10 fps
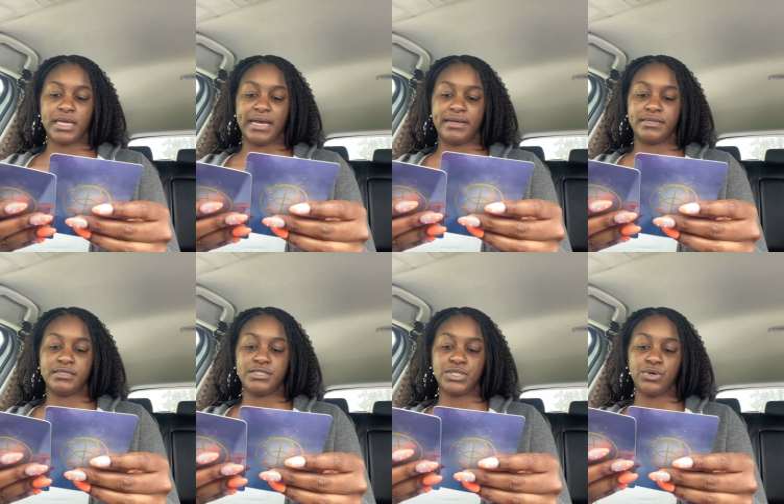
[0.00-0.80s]
Okay,
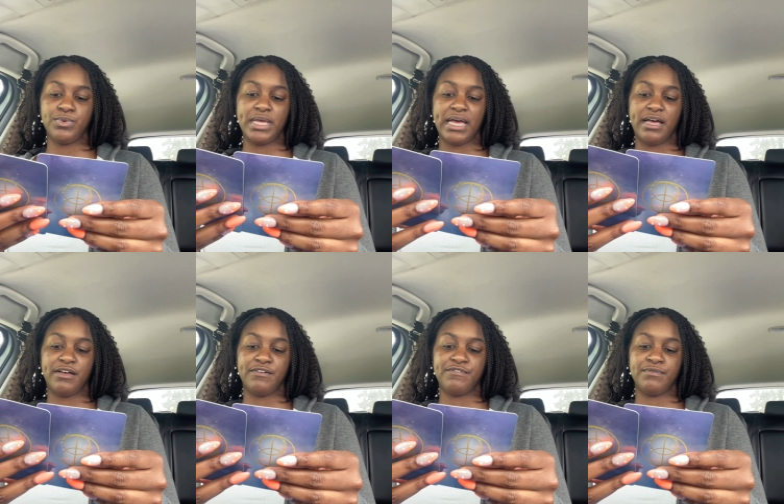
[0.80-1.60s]
so we
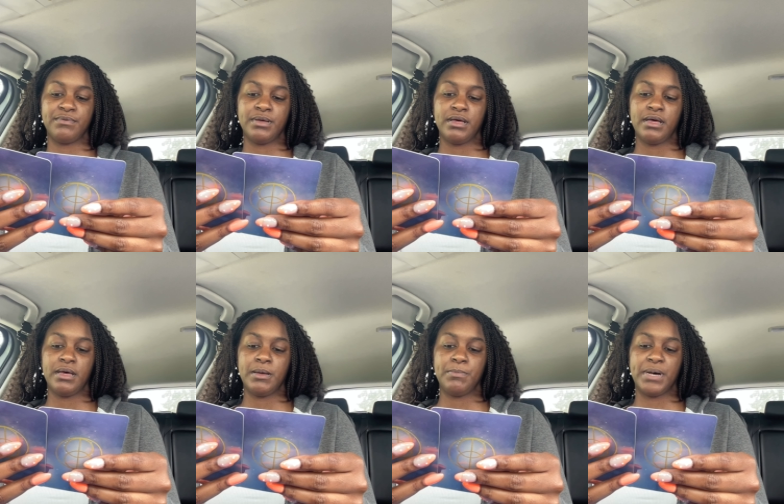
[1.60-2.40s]
have
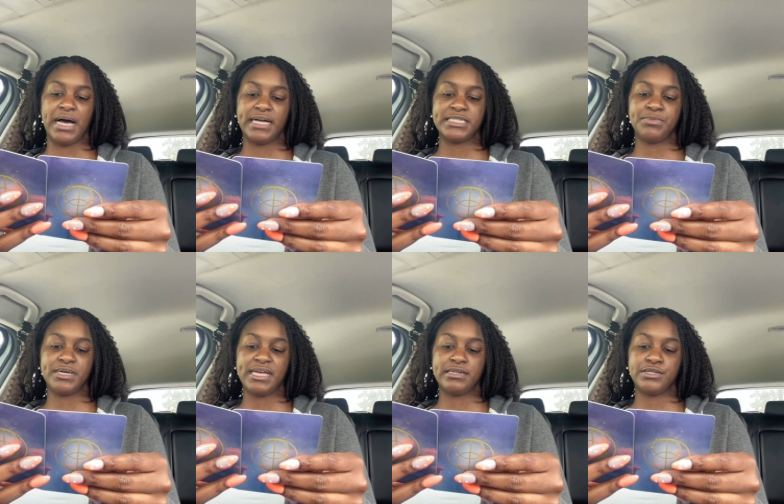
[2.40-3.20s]

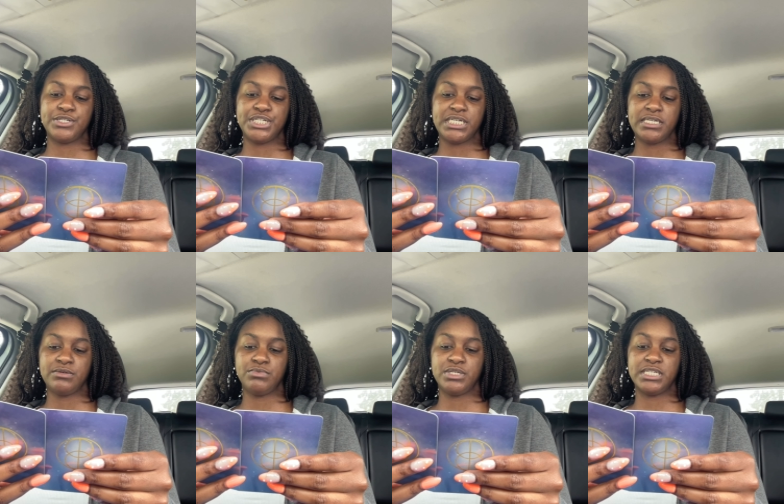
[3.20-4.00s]
Mahatma energy,
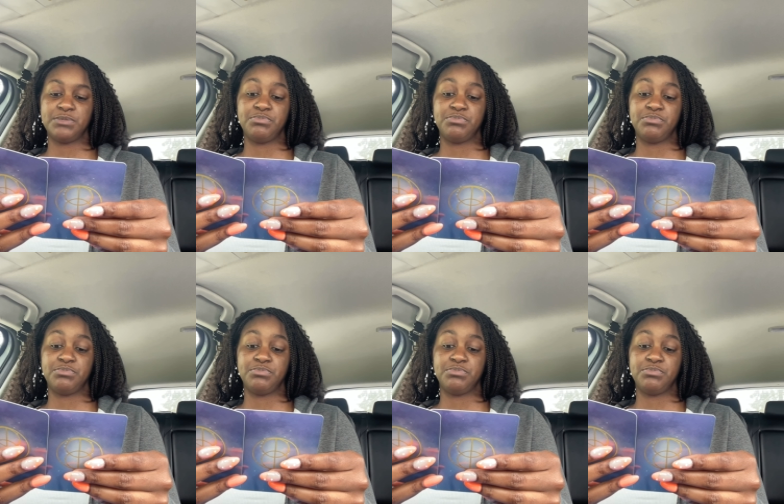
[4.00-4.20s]
which is